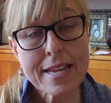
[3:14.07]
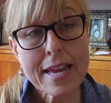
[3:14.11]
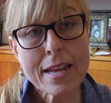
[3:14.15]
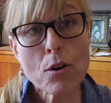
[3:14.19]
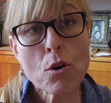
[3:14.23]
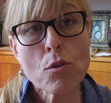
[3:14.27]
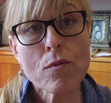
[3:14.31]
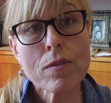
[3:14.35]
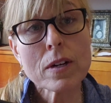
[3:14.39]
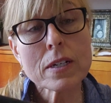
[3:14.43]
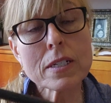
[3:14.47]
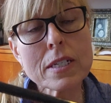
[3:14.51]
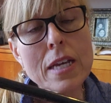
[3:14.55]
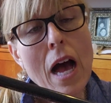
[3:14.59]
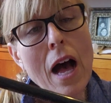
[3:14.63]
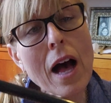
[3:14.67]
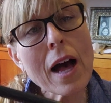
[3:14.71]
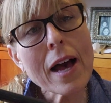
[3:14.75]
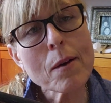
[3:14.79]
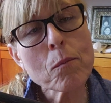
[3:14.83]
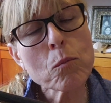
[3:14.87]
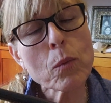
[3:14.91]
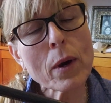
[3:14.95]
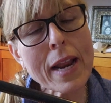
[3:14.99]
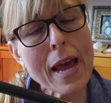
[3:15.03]
And over
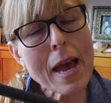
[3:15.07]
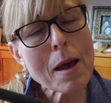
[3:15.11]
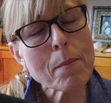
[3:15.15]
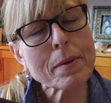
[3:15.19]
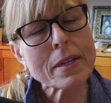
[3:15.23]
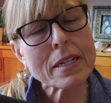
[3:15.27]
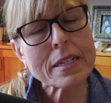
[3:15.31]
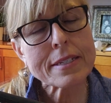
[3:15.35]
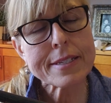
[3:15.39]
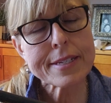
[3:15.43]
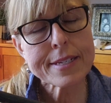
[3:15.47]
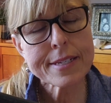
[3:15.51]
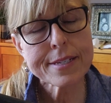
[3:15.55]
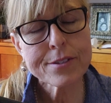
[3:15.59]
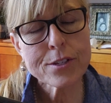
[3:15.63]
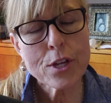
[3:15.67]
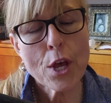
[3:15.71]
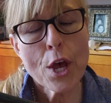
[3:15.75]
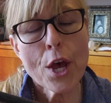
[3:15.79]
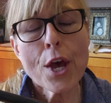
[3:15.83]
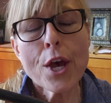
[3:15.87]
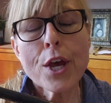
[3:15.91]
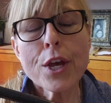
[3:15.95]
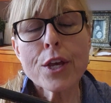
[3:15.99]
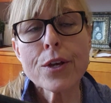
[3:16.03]
time, what happens is
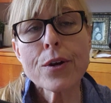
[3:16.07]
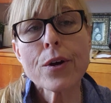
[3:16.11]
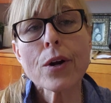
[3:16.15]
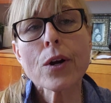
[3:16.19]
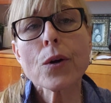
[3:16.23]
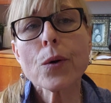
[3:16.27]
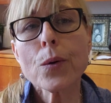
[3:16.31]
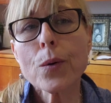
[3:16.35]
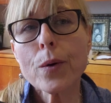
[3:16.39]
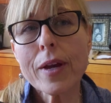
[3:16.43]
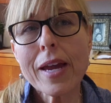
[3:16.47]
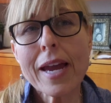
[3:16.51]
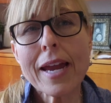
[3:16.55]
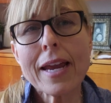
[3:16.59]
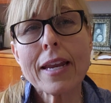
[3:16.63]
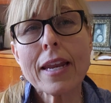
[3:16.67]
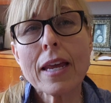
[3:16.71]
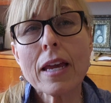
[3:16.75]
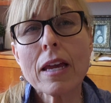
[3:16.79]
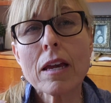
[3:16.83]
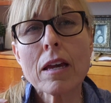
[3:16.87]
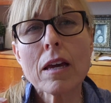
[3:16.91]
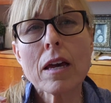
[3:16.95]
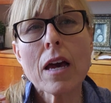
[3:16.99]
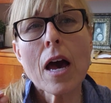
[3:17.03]
you're
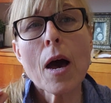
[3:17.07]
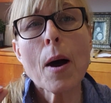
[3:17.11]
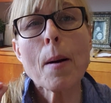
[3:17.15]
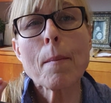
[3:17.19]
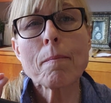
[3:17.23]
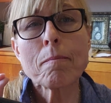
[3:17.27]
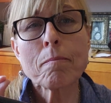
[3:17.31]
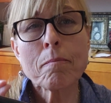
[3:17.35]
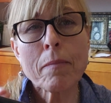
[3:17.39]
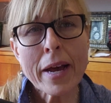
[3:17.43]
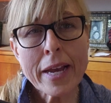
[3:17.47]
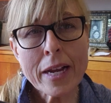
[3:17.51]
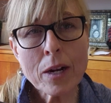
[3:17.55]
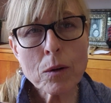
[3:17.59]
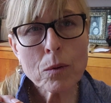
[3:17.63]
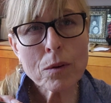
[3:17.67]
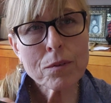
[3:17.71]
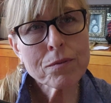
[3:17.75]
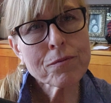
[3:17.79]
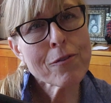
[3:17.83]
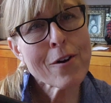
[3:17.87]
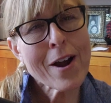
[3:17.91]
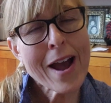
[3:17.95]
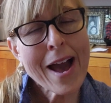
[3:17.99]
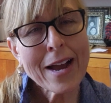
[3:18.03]
creating
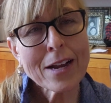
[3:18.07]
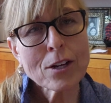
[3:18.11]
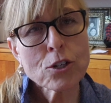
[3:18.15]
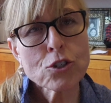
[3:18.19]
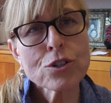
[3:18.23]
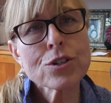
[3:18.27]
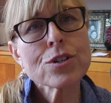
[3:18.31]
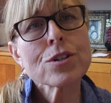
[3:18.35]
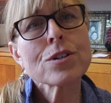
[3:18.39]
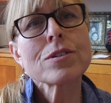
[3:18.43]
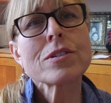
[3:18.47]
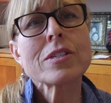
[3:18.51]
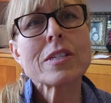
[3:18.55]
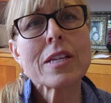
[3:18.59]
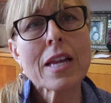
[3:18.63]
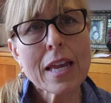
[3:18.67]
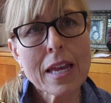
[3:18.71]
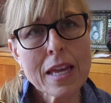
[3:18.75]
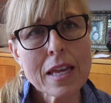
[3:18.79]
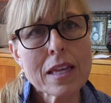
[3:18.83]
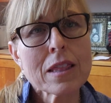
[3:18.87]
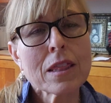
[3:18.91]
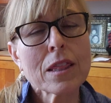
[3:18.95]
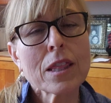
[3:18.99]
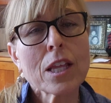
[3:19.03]
microfractures
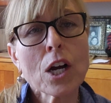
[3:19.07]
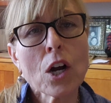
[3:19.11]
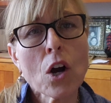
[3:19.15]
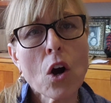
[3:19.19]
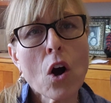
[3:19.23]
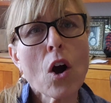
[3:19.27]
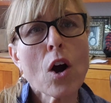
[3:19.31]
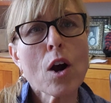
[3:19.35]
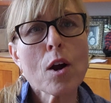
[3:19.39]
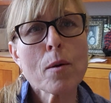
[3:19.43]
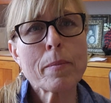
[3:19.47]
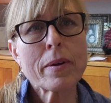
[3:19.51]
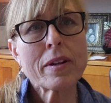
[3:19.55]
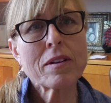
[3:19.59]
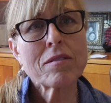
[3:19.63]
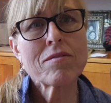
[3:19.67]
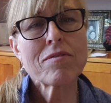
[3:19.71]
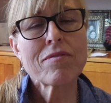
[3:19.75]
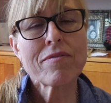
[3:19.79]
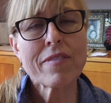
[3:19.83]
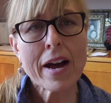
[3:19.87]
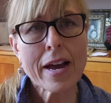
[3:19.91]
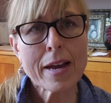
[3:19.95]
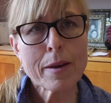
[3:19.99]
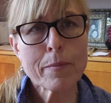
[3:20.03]
in the carbon
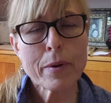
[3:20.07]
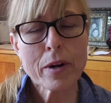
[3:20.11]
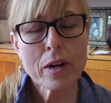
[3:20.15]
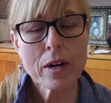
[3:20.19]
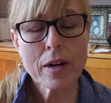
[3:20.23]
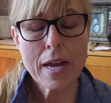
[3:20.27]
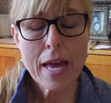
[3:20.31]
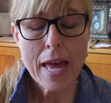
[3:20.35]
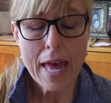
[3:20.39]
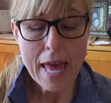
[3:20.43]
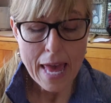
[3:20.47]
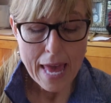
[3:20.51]
fiber.